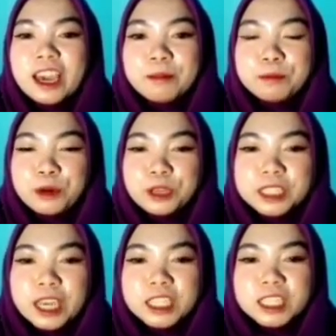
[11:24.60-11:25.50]
at
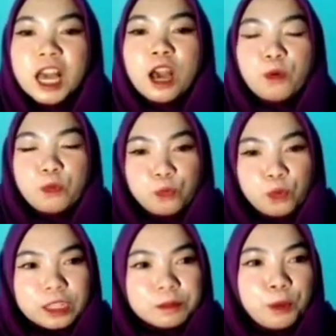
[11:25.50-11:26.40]
process
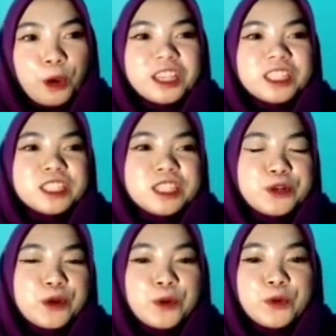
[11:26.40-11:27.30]

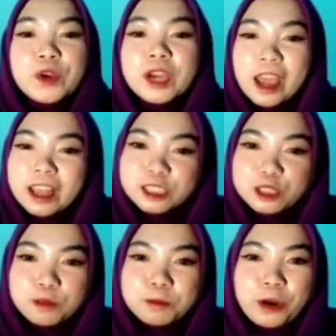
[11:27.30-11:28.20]
1.0
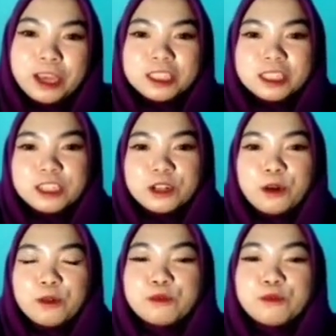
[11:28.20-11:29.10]
and
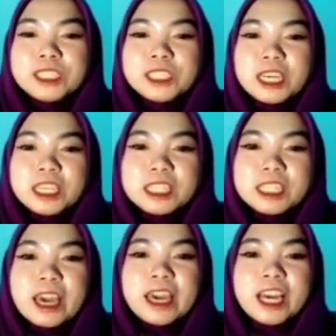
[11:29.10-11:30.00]
2.0, which
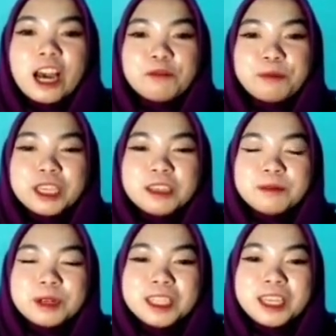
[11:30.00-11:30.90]
is account
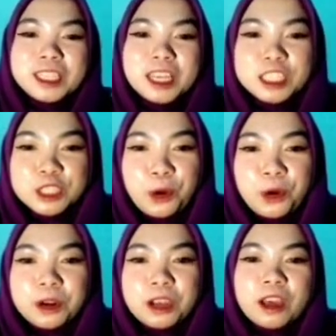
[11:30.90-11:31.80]
payable data
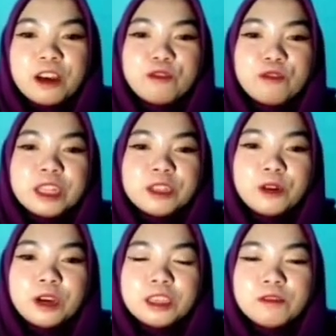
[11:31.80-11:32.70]
store,
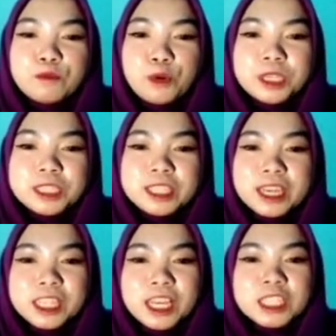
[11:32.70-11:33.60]
vendor invoice
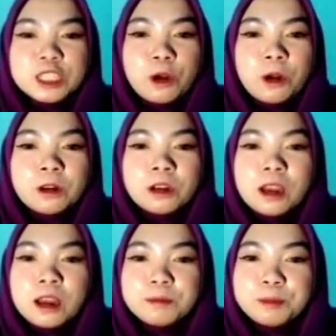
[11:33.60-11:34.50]
data store,
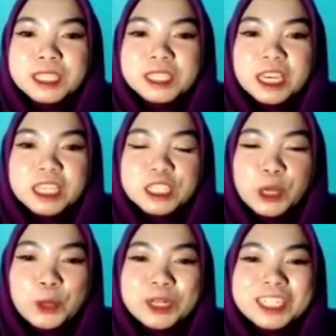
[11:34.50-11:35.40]

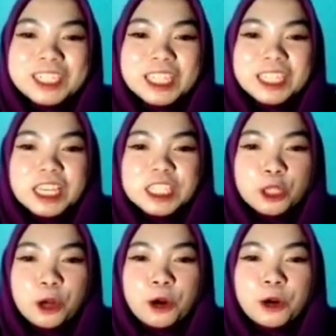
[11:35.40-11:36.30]
purchase order data
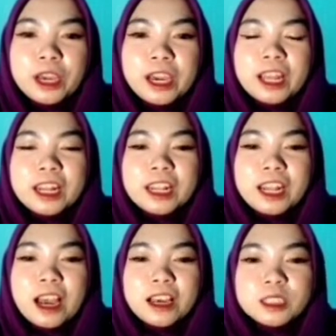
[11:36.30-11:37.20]
store,
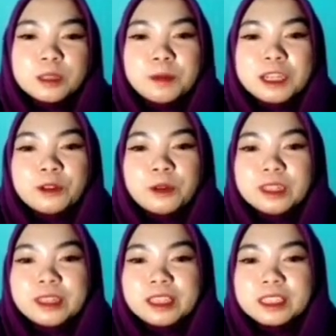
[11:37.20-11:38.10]
and last but not
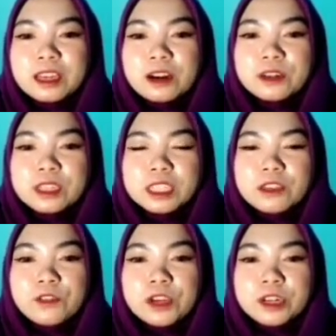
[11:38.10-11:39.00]
least,
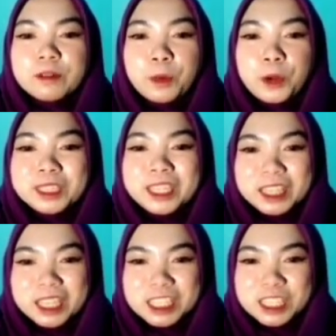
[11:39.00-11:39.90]
receiving report
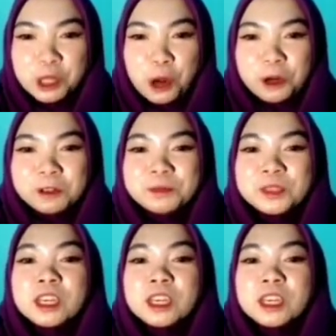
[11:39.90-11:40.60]
data store.